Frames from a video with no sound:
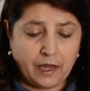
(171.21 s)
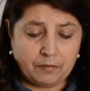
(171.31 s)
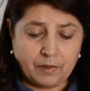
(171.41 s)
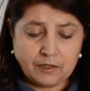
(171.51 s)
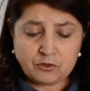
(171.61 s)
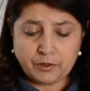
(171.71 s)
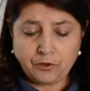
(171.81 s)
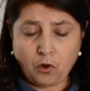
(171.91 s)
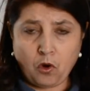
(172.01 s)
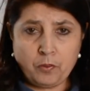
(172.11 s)
It means when
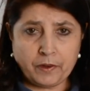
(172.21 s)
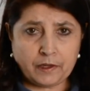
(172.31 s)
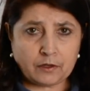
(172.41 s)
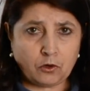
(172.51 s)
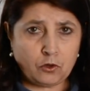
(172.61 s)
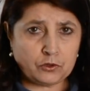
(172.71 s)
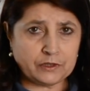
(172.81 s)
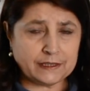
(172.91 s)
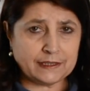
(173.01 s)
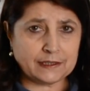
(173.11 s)
you open and close
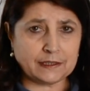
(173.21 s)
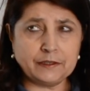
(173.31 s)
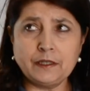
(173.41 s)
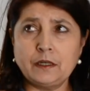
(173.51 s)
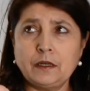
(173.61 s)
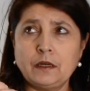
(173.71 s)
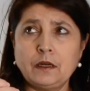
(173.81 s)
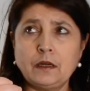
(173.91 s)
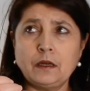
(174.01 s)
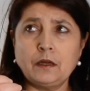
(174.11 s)
the scissor,
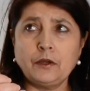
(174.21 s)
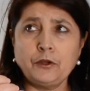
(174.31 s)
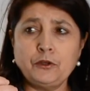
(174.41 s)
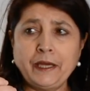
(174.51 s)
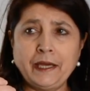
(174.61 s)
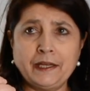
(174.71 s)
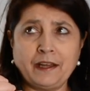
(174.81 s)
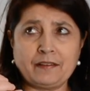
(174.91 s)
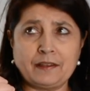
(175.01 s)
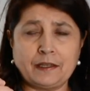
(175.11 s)
you hear
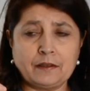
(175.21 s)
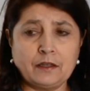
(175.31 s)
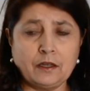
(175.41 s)
nothing.